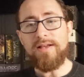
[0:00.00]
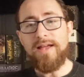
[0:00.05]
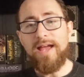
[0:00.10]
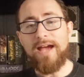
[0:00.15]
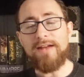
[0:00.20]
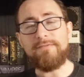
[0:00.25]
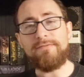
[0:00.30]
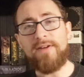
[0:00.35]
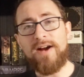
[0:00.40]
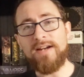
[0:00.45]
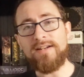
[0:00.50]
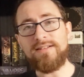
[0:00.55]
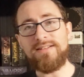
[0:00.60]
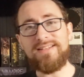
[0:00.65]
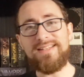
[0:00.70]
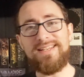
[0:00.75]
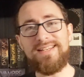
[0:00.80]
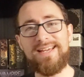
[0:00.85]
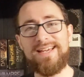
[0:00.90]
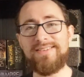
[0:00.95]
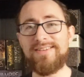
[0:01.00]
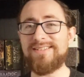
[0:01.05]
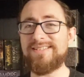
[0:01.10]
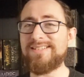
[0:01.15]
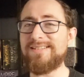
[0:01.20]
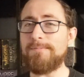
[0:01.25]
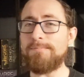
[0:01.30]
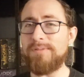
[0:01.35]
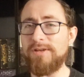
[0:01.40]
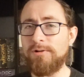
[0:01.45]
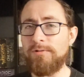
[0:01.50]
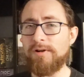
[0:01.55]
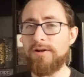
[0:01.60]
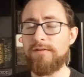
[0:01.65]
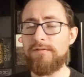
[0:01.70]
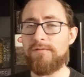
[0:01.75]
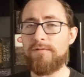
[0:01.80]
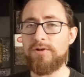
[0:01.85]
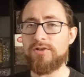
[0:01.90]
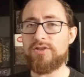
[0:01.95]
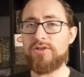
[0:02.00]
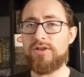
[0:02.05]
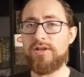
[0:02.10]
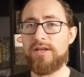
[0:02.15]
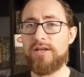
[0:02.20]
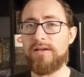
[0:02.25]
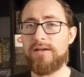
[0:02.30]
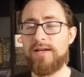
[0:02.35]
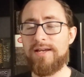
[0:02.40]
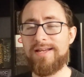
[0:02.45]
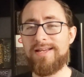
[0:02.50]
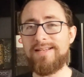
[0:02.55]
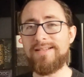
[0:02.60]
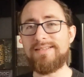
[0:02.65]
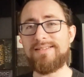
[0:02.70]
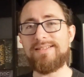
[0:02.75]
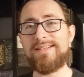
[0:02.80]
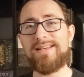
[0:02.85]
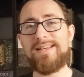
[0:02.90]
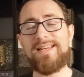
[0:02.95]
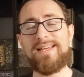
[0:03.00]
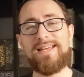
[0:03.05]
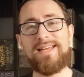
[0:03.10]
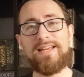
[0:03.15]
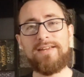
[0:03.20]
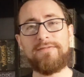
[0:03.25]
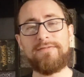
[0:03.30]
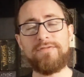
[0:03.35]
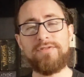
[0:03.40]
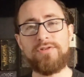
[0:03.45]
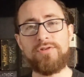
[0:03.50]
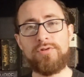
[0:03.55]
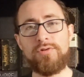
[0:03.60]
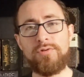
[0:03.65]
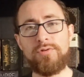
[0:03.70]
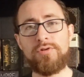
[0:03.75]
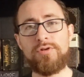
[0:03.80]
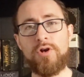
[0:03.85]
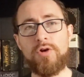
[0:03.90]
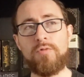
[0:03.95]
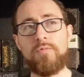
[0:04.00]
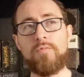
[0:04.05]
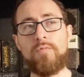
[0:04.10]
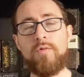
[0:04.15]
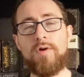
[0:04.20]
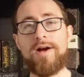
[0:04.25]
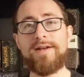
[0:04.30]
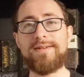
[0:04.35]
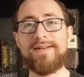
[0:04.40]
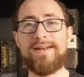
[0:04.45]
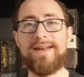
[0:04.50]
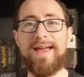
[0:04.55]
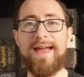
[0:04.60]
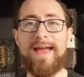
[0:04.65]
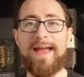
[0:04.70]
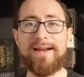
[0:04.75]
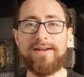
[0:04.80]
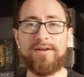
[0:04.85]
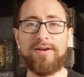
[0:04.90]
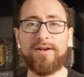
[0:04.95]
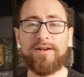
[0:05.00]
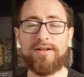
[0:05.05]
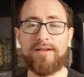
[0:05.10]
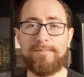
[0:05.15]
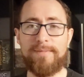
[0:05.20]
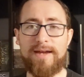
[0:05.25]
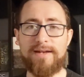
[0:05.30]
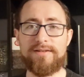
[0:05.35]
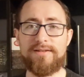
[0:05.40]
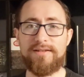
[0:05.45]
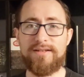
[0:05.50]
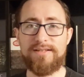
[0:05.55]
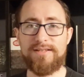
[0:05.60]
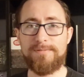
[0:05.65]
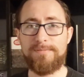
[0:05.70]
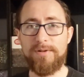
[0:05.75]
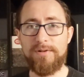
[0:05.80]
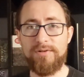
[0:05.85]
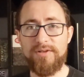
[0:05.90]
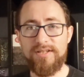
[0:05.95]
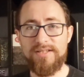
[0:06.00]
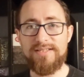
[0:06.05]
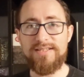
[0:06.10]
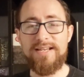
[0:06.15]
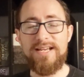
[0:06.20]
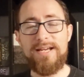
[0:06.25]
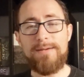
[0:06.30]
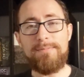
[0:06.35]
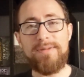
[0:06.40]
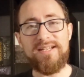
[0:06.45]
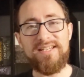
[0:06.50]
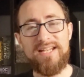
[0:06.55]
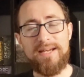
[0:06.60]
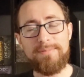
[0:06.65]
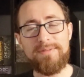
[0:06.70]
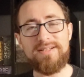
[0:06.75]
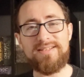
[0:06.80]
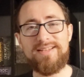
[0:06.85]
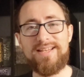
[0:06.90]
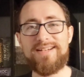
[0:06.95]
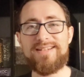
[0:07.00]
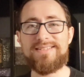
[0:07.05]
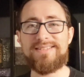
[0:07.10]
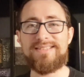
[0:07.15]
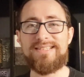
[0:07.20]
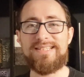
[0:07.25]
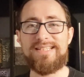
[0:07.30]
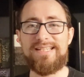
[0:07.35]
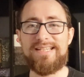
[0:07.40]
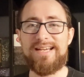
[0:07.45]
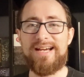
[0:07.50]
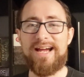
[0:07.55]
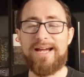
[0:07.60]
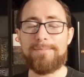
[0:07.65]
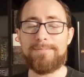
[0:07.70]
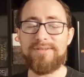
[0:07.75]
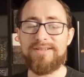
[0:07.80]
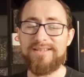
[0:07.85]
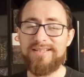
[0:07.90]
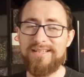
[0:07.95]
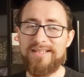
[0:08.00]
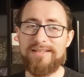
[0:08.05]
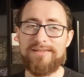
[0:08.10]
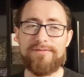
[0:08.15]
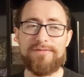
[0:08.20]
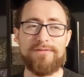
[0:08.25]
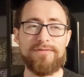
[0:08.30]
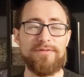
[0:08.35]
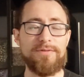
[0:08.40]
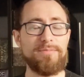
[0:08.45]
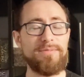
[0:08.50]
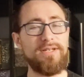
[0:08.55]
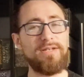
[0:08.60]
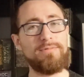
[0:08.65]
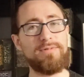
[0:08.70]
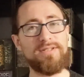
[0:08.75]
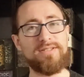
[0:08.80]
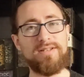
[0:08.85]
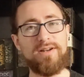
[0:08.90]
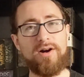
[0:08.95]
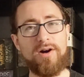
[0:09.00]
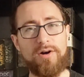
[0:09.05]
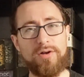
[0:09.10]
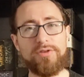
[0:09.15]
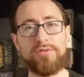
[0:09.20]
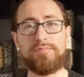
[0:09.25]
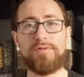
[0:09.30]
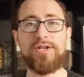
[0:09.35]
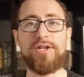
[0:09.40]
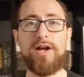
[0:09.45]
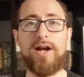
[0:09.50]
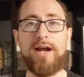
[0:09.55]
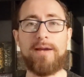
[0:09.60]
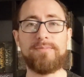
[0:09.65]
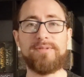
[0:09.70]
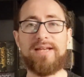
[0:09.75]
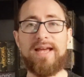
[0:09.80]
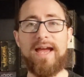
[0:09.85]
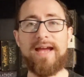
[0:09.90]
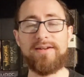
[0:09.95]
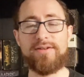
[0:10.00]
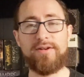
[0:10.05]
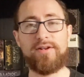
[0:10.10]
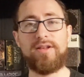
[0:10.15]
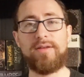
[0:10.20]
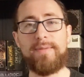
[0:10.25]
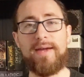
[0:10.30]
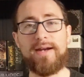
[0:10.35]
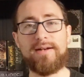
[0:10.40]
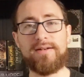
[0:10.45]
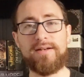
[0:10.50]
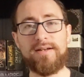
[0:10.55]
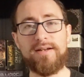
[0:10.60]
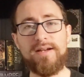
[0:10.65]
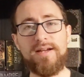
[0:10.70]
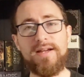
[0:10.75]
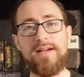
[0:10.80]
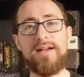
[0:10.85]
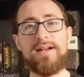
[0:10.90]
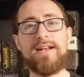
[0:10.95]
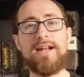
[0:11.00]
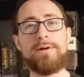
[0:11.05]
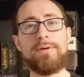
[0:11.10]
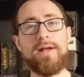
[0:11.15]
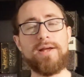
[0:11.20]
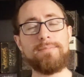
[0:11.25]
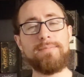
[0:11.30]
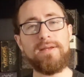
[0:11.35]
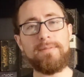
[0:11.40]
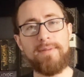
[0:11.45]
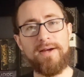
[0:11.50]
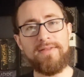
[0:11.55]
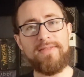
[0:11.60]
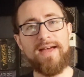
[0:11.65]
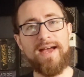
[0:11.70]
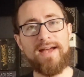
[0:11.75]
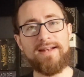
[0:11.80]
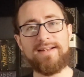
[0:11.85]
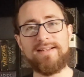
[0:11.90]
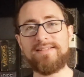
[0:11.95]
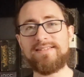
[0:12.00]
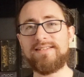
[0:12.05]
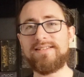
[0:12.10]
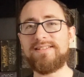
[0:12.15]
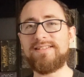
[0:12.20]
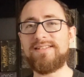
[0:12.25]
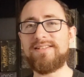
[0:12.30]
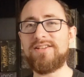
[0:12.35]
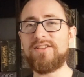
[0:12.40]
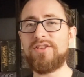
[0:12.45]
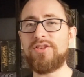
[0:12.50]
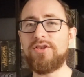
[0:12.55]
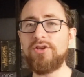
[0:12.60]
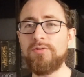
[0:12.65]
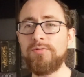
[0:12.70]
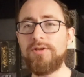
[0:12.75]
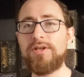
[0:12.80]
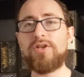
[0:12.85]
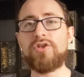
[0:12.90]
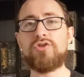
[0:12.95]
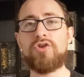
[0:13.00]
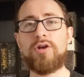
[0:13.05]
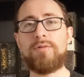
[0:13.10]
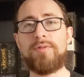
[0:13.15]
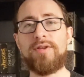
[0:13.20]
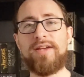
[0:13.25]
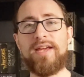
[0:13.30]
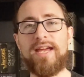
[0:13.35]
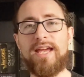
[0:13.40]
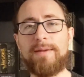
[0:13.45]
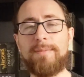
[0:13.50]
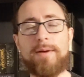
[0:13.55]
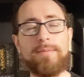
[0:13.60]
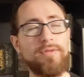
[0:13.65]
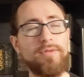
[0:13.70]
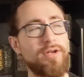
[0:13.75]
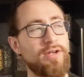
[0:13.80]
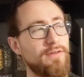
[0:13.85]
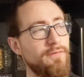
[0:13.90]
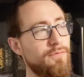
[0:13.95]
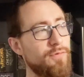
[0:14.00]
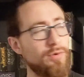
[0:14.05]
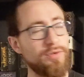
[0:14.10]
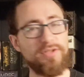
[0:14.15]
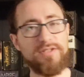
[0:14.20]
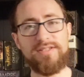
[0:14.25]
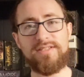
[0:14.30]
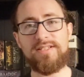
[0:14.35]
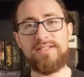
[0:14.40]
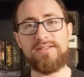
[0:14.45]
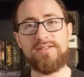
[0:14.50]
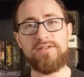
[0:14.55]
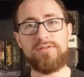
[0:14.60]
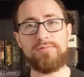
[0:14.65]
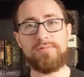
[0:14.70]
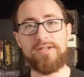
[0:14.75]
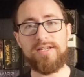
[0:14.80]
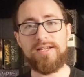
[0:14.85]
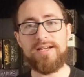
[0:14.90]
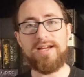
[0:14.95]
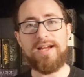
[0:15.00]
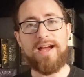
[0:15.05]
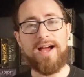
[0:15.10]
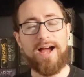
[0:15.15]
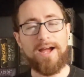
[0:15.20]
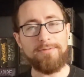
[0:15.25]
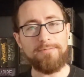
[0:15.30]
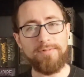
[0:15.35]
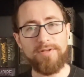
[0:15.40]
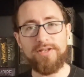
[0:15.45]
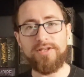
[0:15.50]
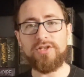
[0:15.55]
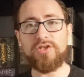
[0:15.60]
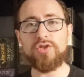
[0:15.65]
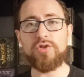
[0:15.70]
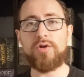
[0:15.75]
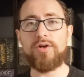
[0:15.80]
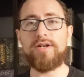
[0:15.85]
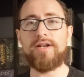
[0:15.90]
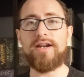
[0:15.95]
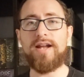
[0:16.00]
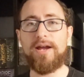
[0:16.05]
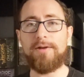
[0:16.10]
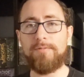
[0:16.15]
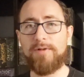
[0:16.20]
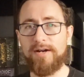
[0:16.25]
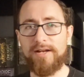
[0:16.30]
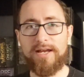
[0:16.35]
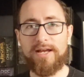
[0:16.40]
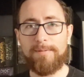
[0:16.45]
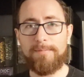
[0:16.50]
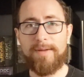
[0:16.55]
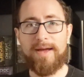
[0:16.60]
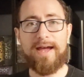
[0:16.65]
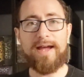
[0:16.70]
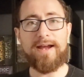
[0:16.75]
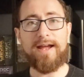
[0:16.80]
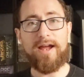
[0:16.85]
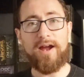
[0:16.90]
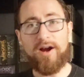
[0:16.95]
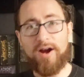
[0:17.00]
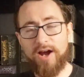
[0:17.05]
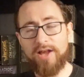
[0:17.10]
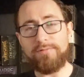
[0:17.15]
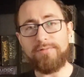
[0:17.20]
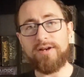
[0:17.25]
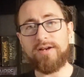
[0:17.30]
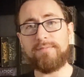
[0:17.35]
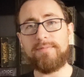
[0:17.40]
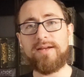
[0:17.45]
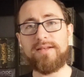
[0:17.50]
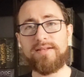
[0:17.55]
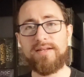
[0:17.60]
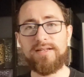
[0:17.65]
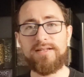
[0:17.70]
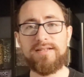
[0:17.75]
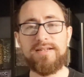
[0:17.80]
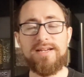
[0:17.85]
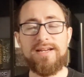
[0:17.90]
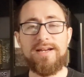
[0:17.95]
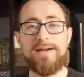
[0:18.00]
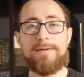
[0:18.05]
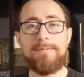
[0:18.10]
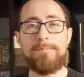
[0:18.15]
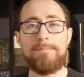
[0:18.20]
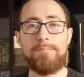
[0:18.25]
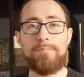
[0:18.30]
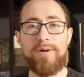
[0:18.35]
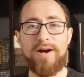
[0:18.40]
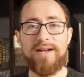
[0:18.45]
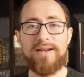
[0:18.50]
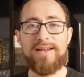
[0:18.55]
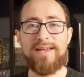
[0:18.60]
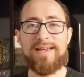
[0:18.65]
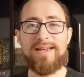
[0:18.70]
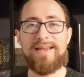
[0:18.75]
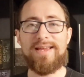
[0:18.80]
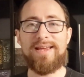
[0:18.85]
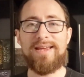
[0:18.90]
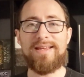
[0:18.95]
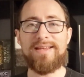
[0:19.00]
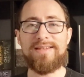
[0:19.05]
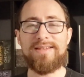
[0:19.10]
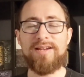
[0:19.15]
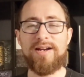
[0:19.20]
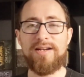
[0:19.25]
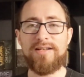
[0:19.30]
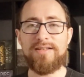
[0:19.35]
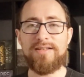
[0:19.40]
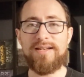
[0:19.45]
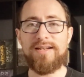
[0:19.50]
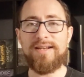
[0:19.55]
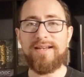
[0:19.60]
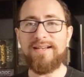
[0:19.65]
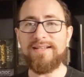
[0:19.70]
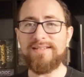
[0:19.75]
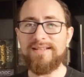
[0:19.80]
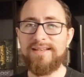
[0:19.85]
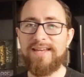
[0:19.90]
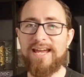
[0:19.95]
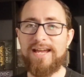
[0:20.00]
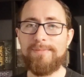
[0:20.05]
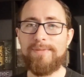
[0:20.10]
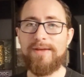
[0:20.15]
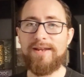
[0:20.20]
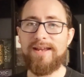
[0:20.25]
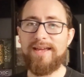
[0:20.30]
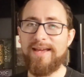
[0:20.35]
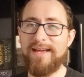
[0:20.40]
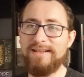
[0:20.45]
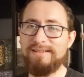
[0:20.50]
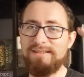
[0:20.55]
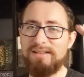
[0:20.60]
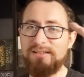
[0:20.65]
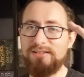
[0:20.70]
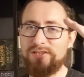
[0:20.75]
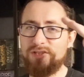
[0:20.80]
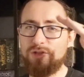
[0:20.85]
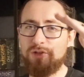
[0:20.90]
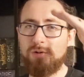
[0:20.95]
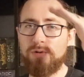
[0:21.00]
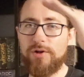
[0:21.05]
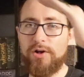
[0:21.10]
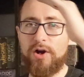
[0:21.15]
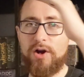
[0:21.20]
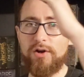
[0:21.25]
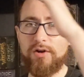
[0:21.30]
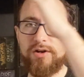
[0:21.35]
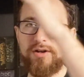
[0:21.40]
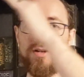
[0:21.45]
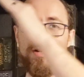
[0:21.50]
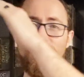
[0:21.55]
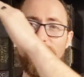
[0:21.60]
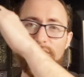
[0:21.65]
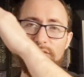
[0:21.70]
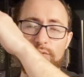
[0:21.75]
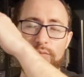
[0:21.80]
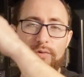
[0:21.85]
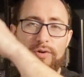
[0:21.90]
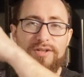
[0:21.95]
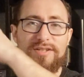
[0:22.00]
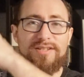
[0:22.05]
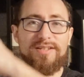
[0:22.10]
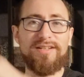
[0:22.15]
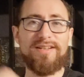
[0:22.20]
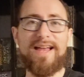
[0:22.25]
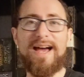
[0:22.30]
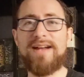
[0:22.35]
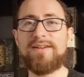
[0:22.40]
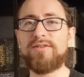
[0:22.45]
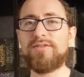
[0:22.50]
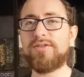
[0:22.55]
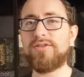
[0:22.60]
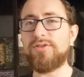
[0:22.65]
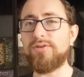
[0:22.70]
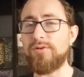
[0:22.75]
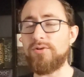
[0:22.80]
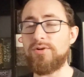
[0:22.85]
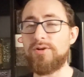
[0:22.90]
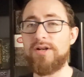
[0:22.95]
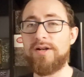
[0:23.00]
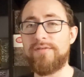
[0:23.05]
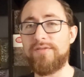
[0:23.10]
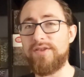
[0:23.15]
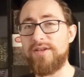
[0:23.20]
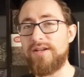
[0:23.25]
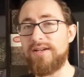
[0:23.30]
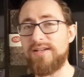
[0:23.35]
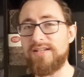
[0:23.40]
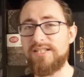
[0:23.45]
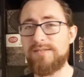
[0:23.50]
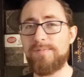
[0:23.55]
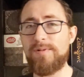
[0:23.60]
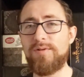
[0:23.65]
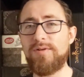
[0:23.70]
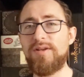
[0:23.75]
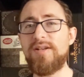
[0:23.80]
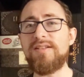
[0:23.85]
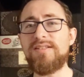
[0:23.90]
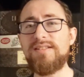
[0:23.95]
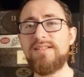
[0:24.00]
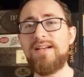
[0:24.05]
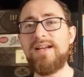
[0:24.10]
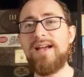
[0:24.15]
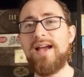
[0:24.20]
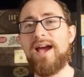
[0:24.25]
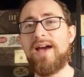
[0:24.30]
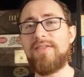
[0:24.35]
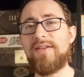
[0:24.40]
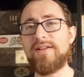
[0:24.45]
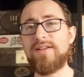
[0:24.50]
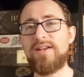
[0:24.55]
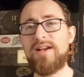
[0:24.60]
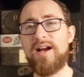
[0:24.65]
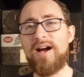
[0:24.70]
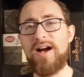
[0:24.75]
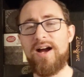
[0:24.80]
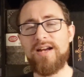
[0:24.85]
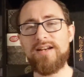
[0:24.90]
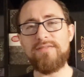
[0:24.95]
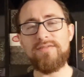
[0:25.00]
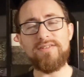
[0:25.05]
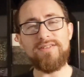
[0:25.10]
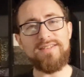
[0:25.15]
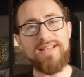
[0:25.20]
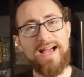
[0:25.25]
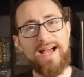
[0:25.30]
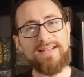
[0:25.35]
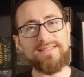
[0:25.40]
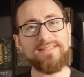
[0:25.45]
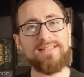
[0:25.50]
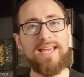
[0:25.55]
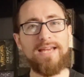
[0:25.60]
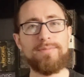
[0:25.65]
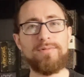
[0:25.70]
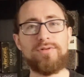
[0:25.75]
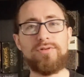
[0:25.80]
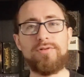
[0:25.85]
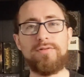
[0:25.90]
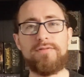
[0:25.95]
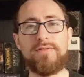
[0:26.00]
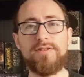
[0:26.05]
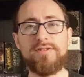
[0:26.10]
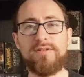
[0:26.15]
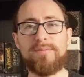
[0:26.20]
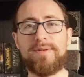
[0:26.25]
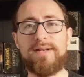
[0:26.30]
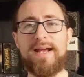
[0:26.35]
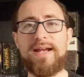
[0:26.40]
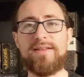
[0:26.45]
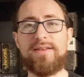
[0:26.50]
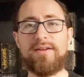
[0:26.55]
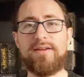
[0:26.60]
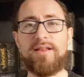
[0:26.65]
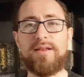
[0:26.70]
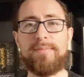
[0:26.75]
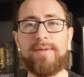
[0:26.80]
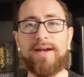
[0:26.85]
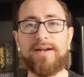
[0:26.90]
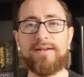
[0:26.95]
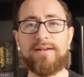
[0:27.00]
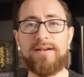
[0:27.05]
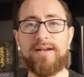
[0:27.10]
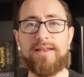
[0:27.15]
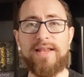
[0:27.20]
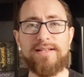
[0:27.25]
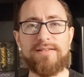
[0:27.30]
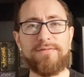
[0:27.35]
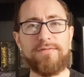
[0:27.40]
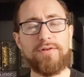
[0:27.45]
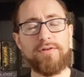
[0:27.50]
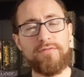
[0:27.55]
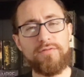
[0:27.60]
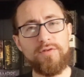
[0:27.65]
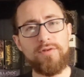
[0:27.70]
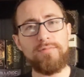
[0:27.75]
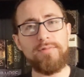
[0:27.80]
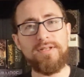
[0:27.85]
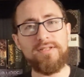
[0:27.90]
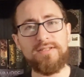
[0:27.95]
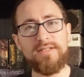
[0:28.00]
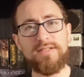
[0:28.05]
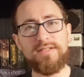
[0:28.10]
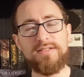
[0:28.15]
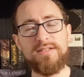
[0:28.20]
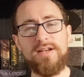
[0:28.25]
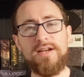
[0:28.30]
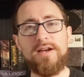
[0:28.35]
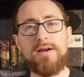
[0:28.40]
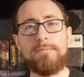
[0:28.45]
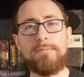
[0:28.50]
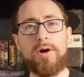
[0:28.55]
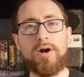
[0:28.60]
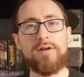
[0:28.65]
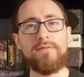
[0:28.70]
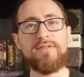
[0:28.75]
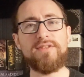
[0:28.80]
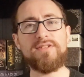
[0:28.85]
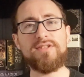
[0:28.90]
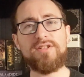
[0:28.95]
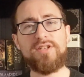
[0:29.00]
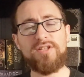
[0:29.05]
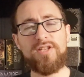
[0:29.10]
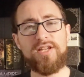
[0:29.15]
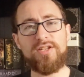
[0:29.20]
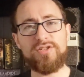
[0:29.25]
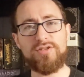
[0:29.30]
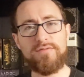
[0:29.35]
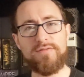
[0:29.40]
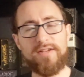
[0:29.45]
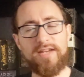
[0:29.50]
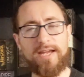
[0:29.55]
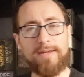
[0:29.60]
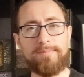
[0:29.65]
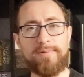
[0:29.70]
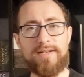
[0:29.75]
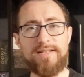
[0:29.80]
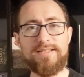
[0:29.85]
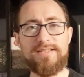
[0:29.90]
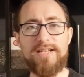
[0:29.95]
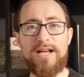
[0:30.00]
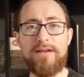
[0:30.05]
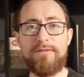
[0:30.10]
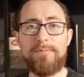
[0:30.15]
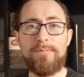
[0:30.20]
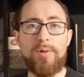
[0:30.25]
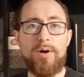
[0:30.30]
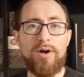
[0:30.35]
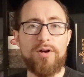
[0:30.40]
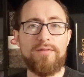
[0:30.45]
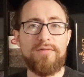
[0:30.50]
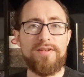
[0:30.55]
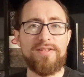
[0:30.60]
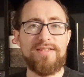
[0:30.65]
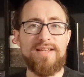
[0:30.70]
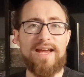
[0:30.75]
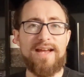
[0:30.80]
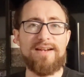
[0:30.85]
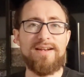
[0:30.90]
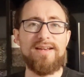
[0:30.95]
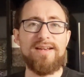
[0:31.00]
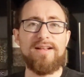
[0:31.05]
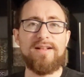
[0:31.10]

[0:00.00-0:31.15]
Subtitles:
And finally, and this is a big one unfortunately, is if you don't want an anticlimactic experience, Pandemic Legacy, I believe, for me, was all 3 times anticlimactic. Now, what I mean by that is a thoroughly enjoyable game. I'm looking forward to Season 3. I really enjoyed it. I want to get it back. I highly recommend it. But it is a game that hits a story arc towards the latter third of the experience, and then kind of the last game or 2 feels a little bit anticlimactic. And that's for a few reasons. Part of it is the nature of the gameplay itself, and part of it is that